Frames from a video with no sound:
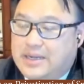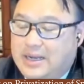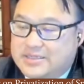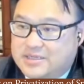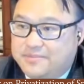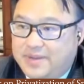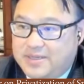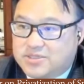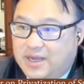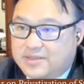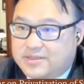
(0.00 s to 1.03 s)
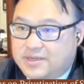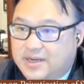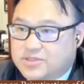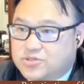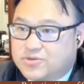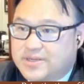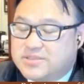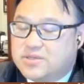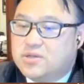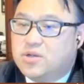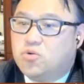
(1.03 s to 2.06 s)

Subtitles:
as compared to other countries